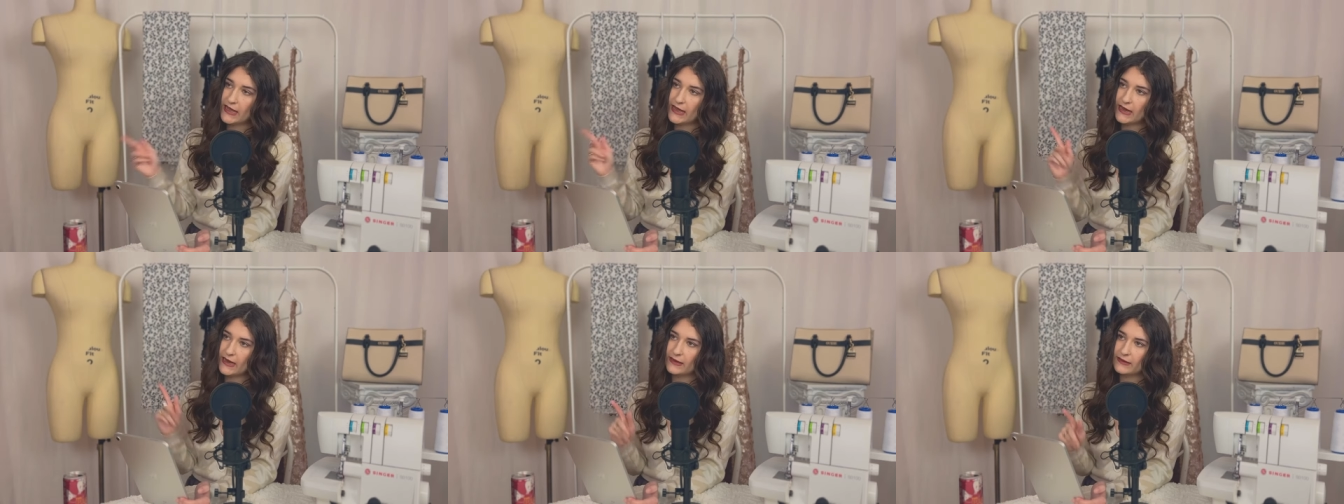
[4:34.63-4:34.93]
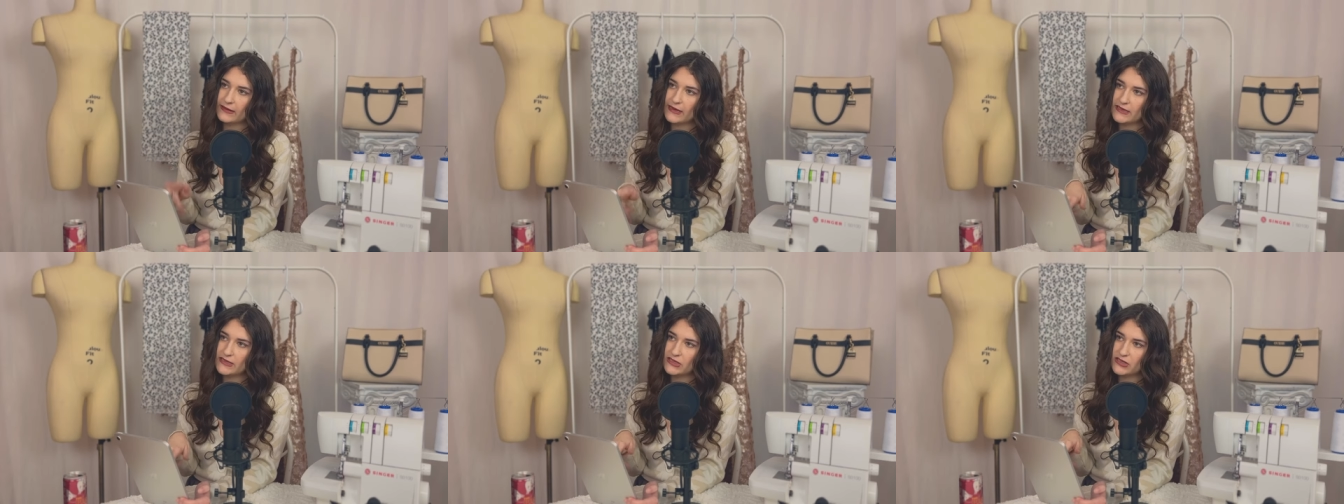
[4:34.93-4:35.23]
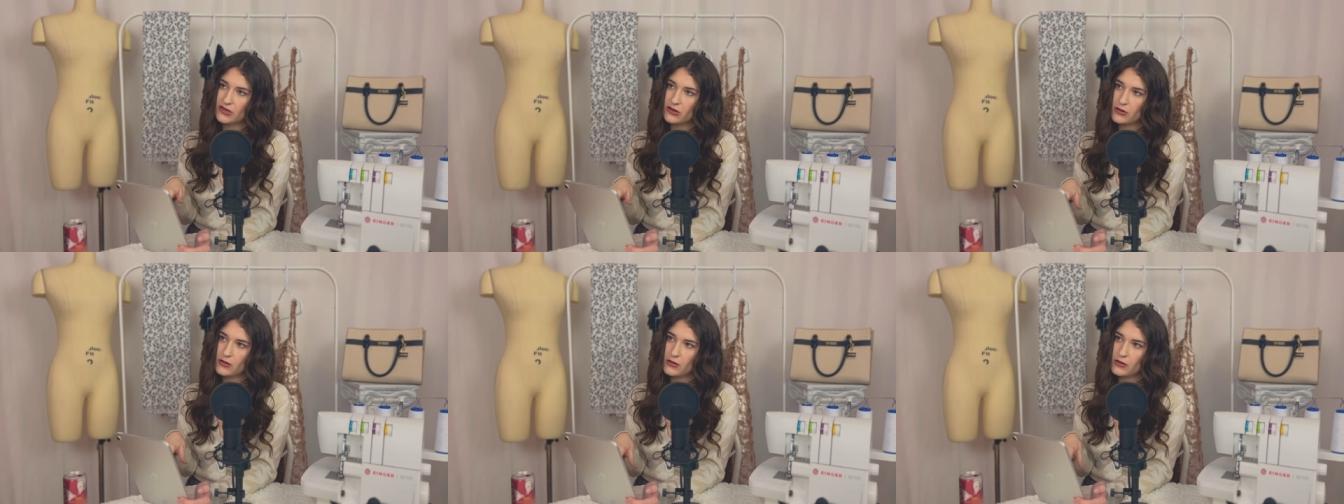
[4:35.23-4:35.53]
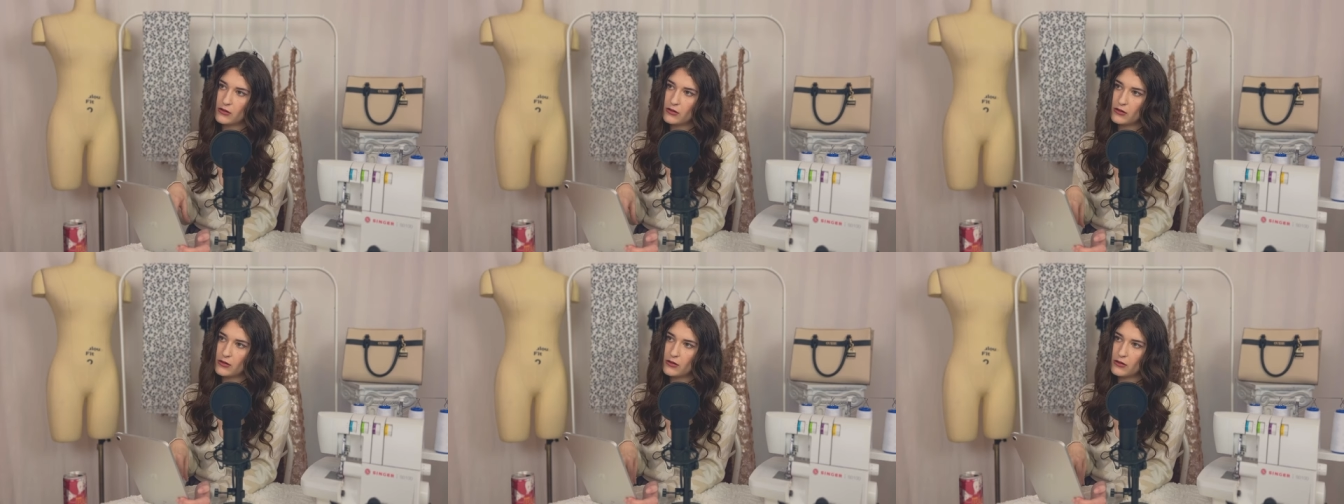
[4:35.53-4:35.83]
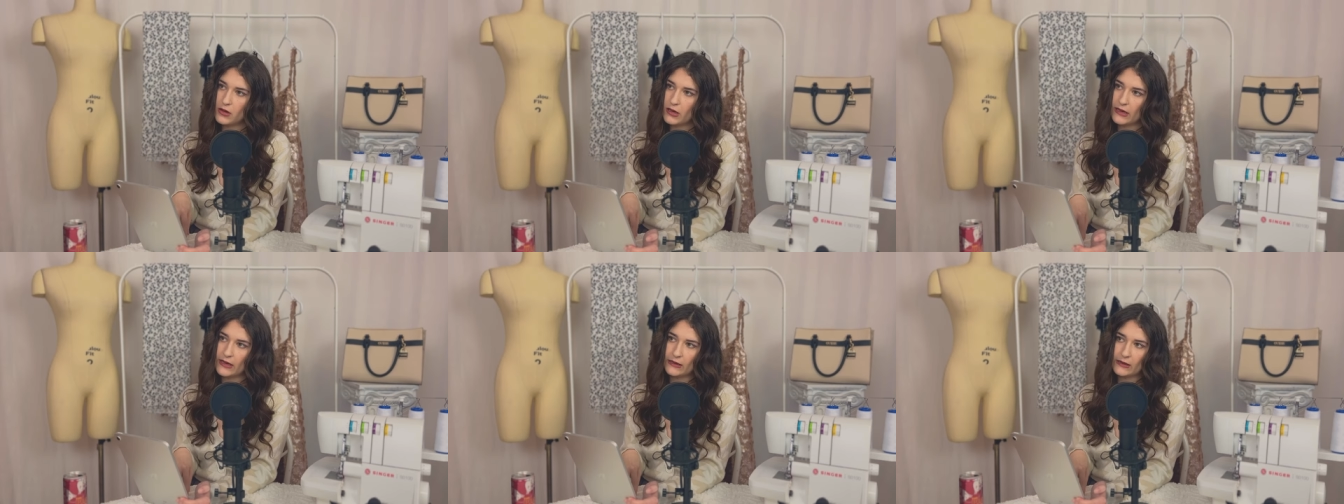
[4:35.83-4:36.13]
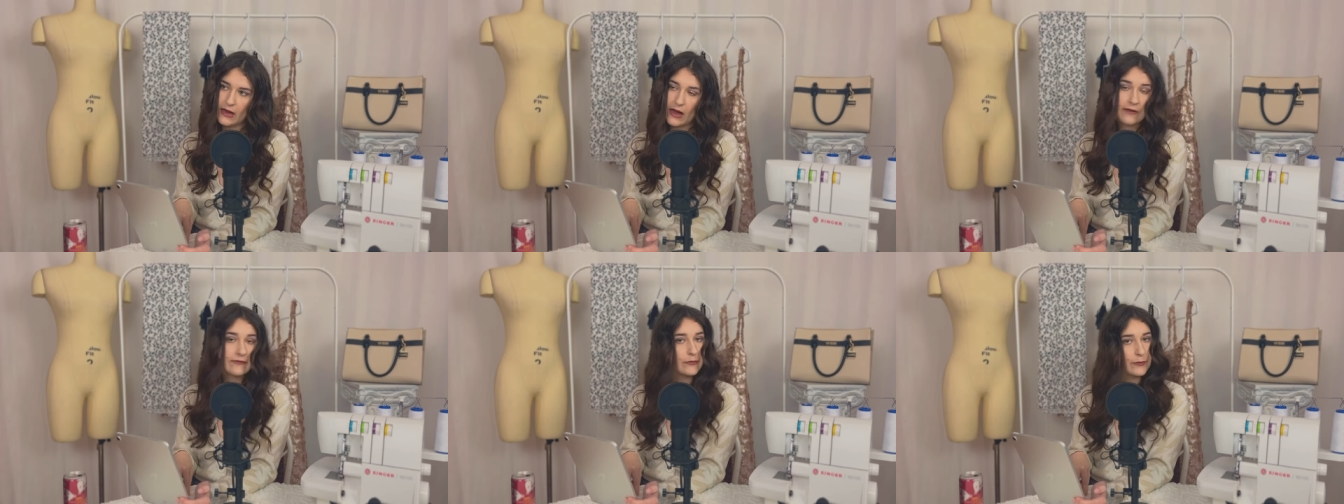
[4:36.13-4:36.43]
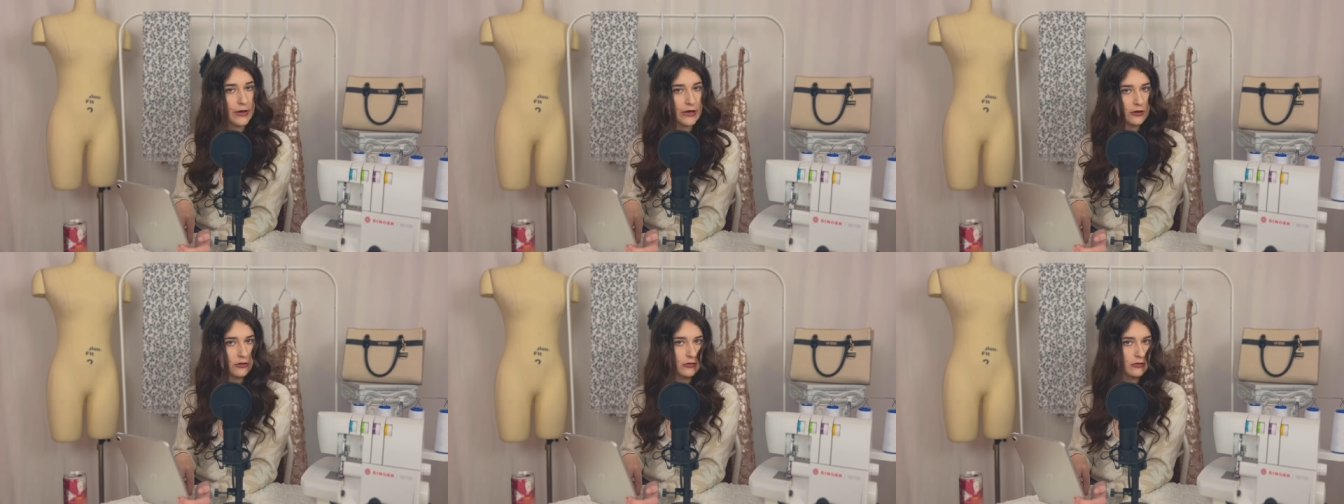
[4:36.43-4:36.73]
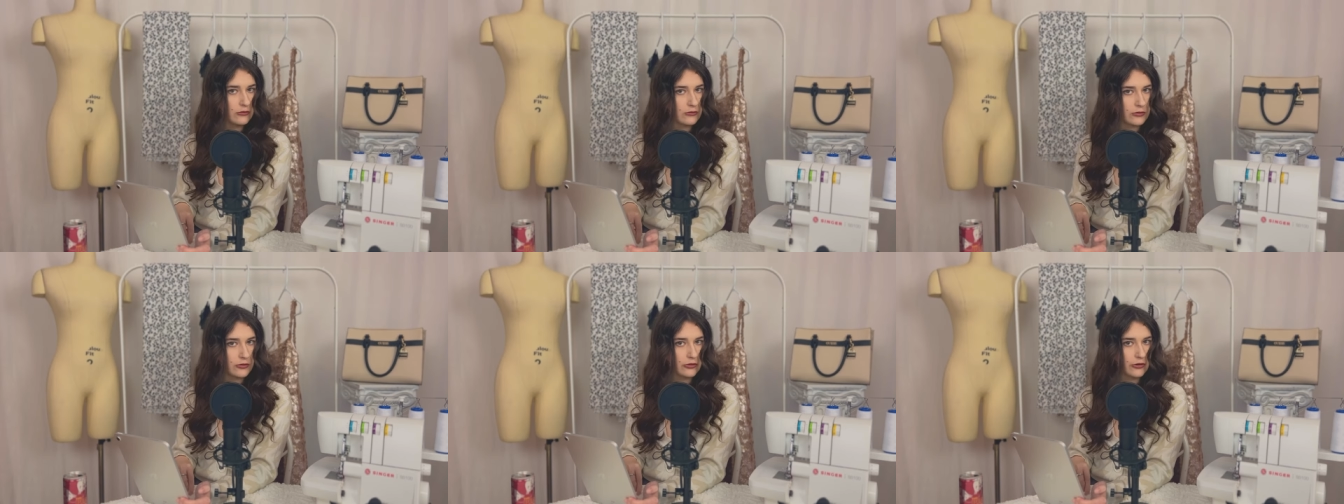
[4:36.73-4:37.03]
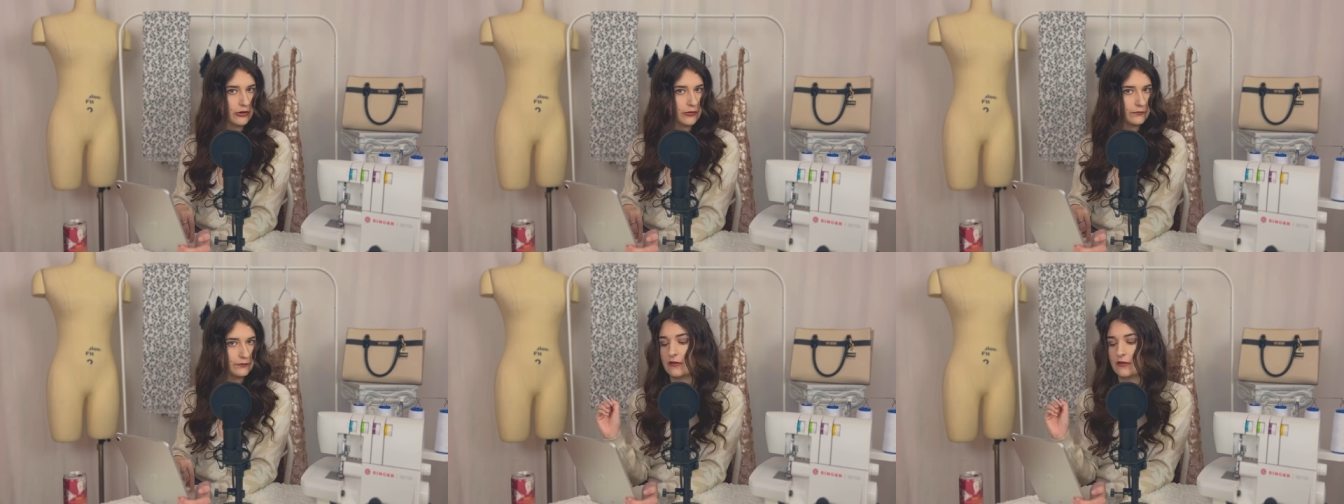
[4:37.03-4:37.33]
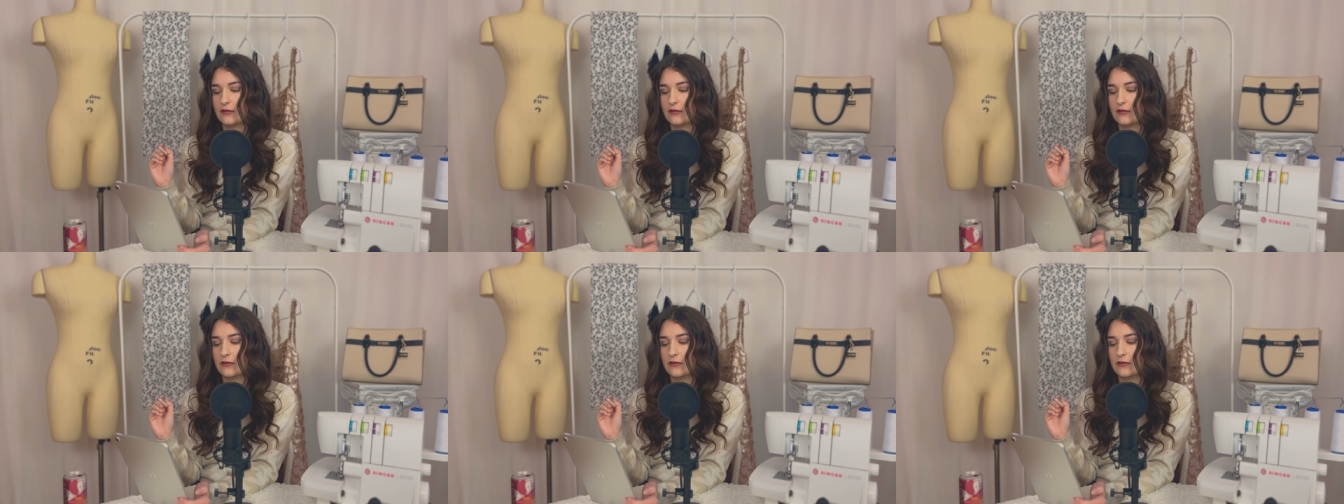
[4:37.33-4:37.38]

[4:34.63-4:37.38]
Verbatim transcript: and let's go in alphabetical order.